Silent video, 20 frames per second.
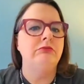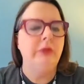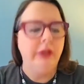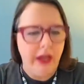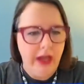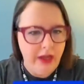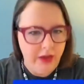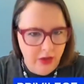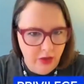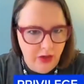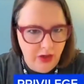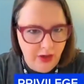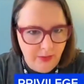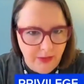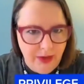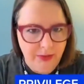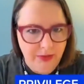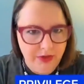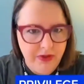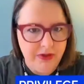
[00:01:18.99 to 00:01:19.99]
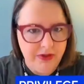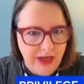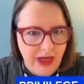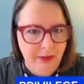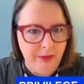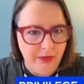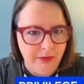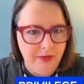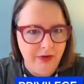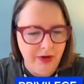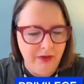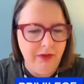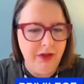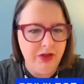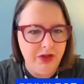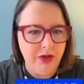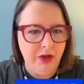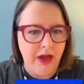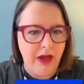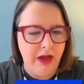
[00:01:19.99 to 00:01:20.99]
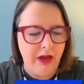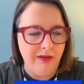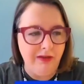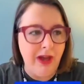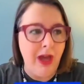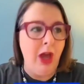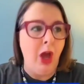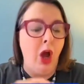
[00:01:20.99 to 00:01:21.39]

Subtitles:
Can you come up with the type of privilege you have?